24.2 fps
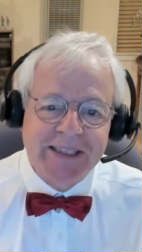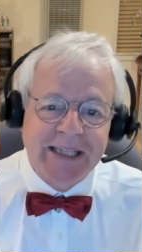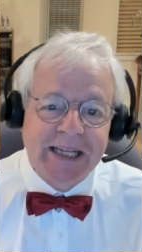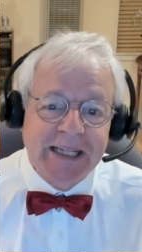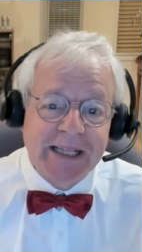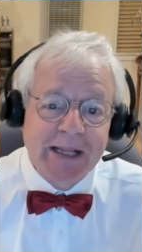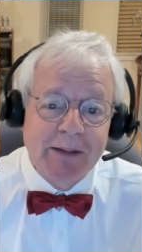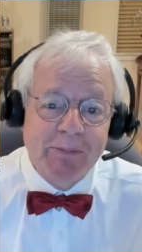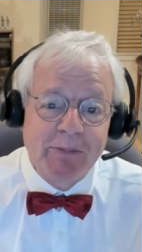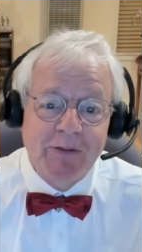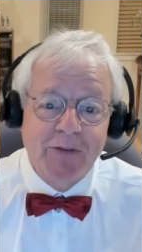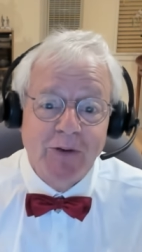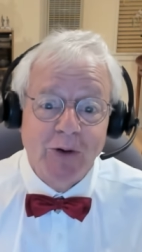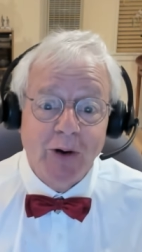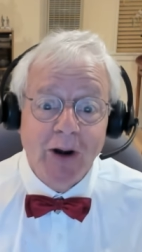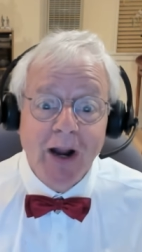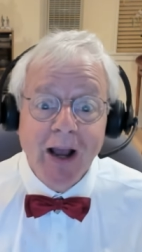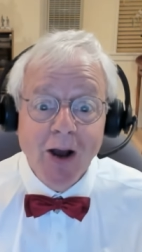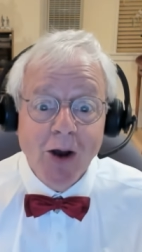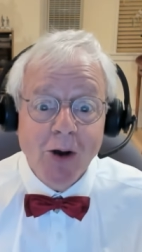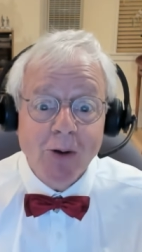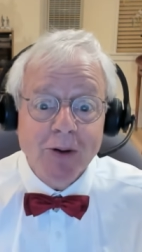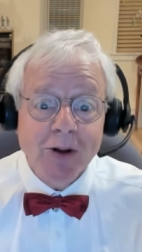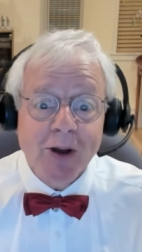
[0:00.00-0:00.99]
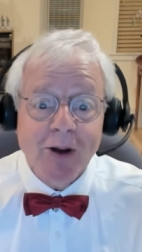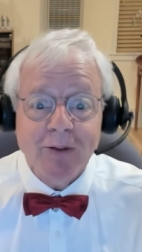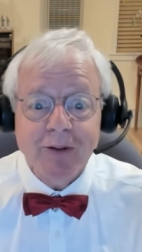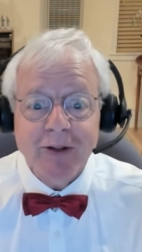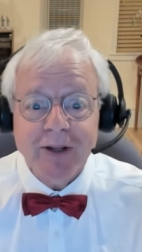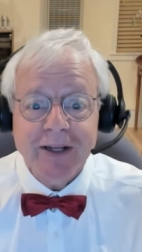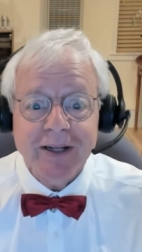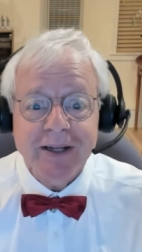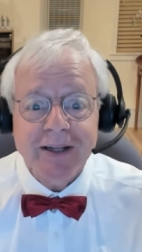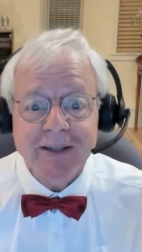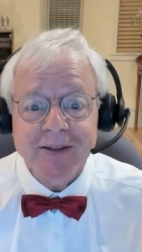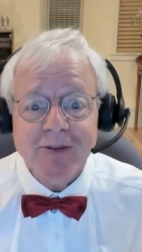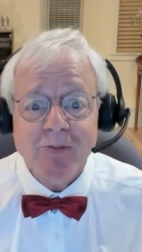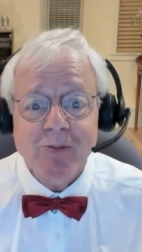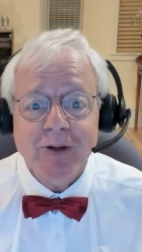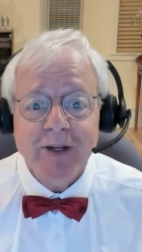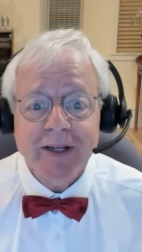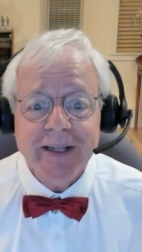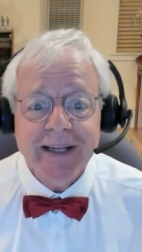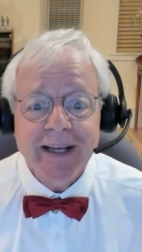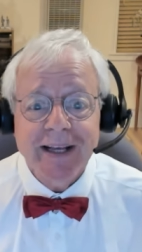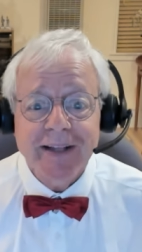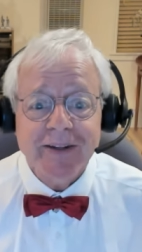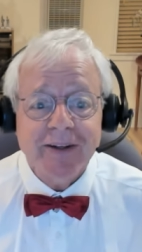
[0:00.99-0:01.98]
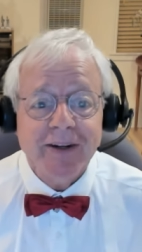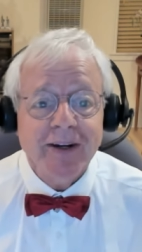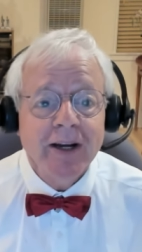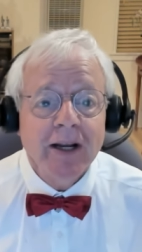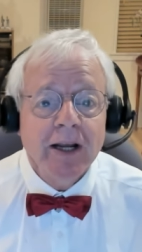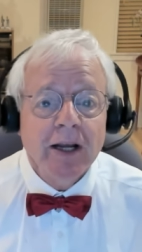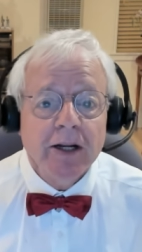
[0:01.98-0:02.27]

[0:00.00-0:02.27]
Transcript: did that before. Oh no, look at us, we're together.